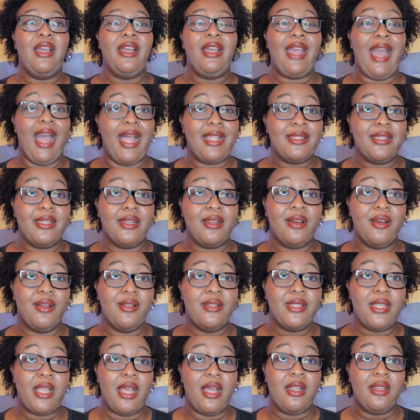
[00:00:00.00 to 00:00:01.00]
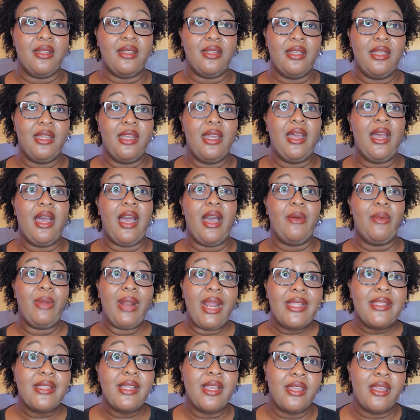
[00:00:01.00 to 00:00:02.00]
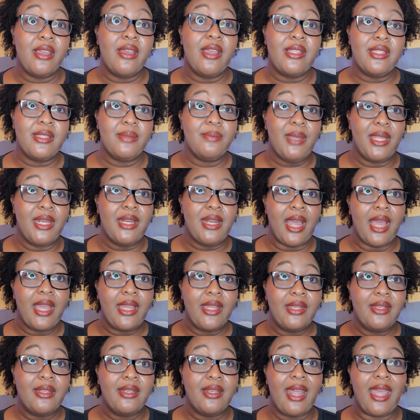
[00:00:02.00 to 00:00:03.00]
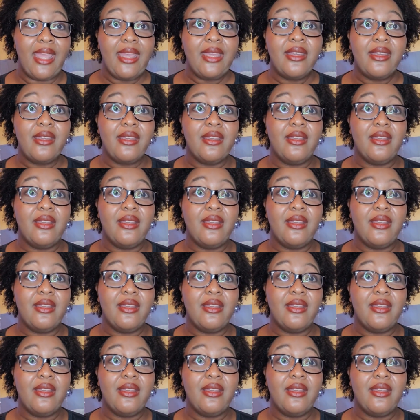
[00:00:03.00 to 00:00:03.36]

Got to the hotel. When I tell you it's midnight, like